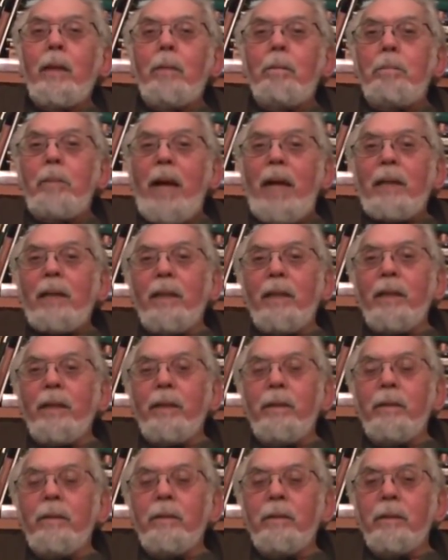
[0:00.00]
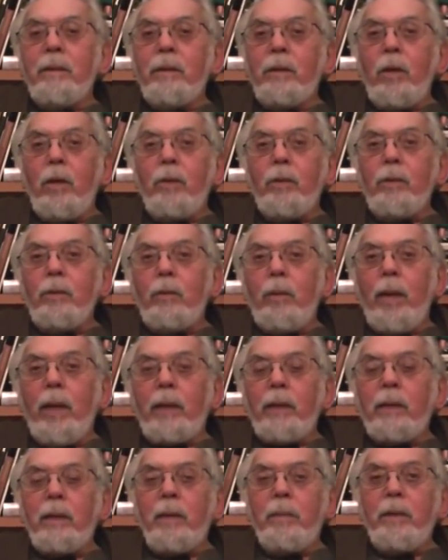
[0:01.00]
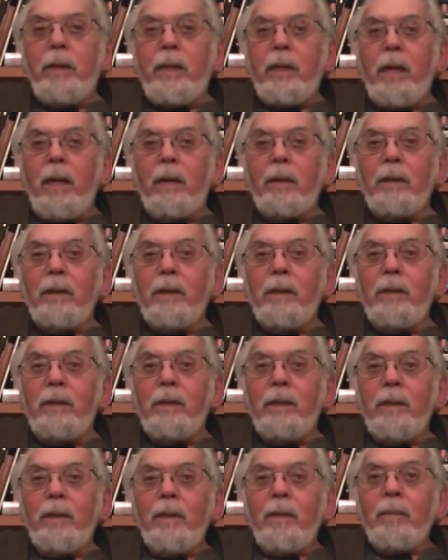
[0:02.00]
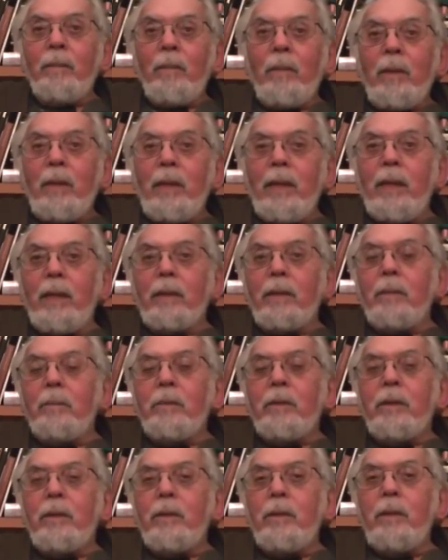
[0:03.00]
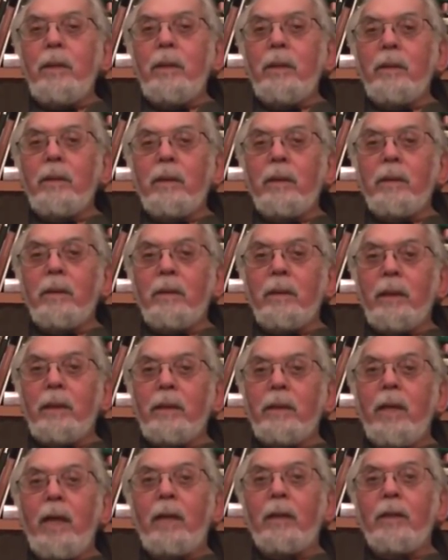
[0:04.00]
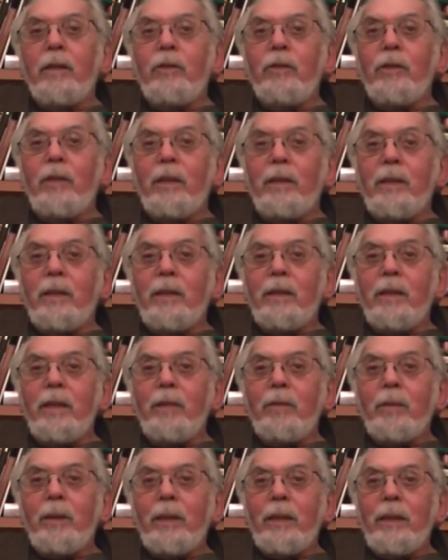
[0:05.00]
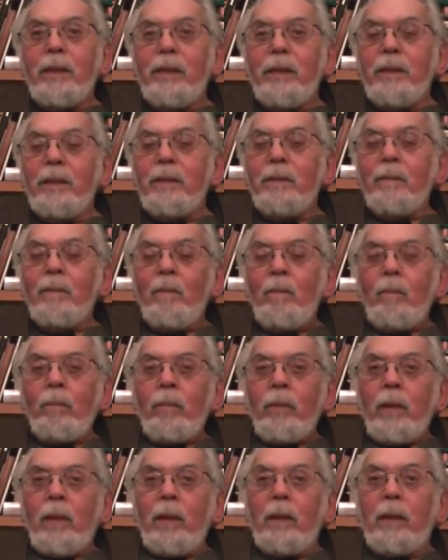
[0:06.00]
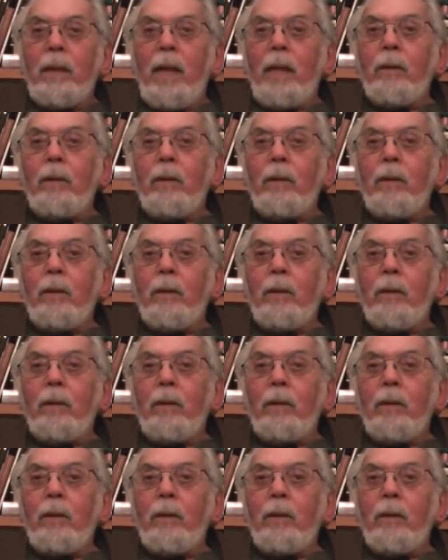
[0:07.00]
battling his own academic colleagues to get them to acknowledge that this thing really is a lot